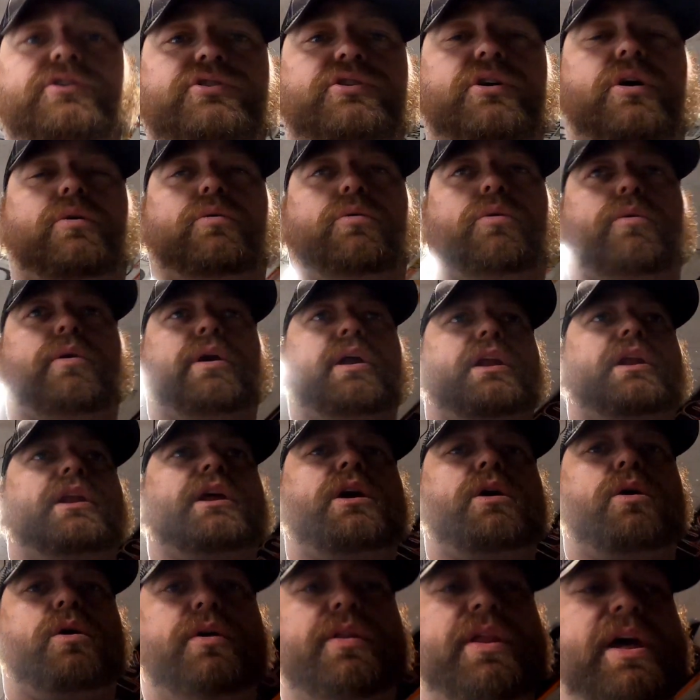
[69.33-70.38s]
So we're ready to
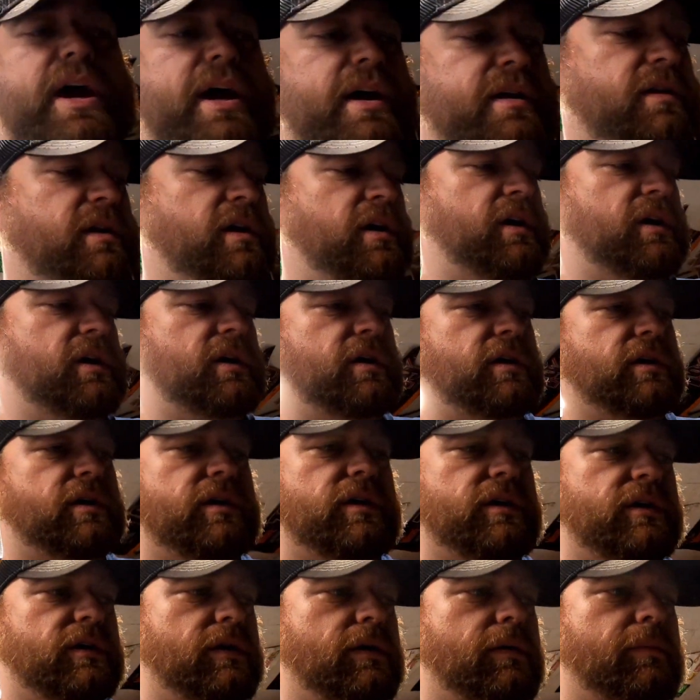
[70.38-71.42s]
go on that.
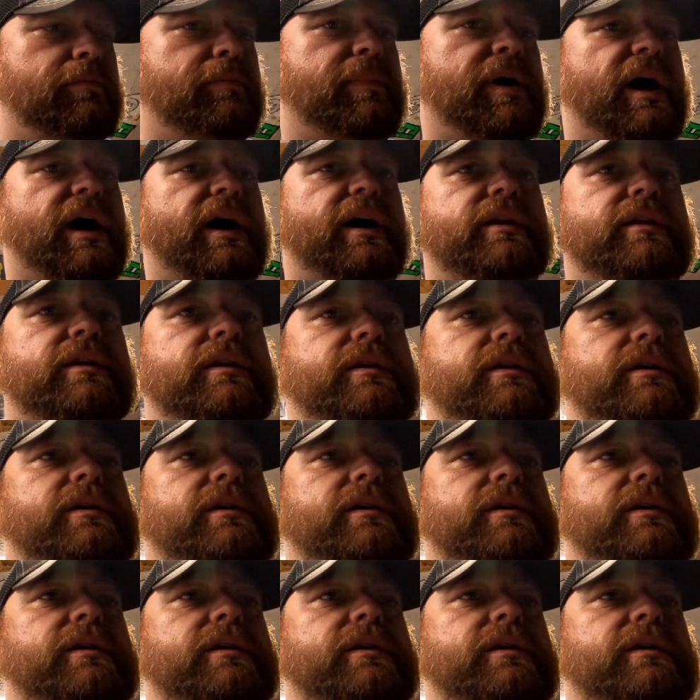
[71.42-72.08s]
But